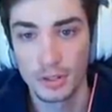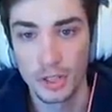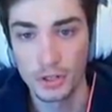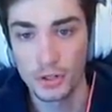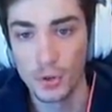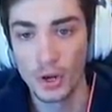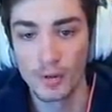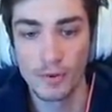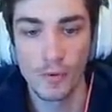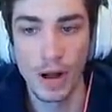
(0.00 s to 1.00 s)
Just too
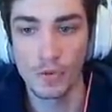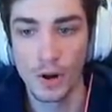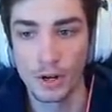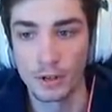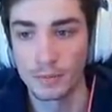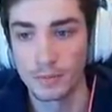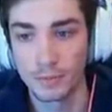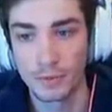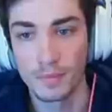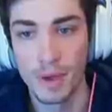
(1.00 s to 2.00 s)
good of a route runner,
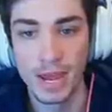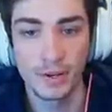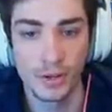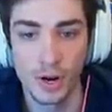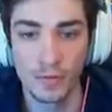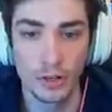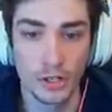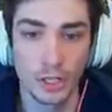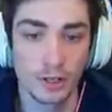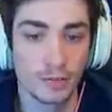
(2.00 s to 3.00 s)
man
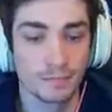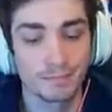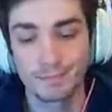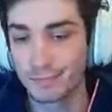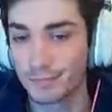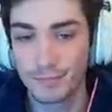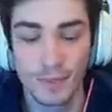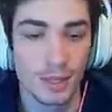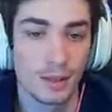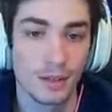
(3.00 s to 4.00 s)
coverage, and
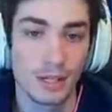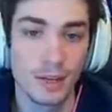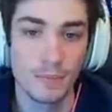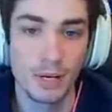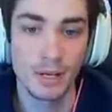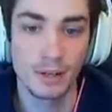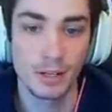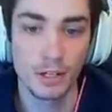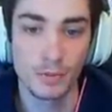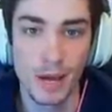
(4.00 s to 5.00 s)
he beat
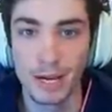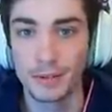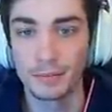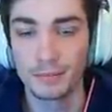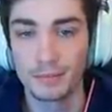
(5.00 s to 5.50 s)
his man.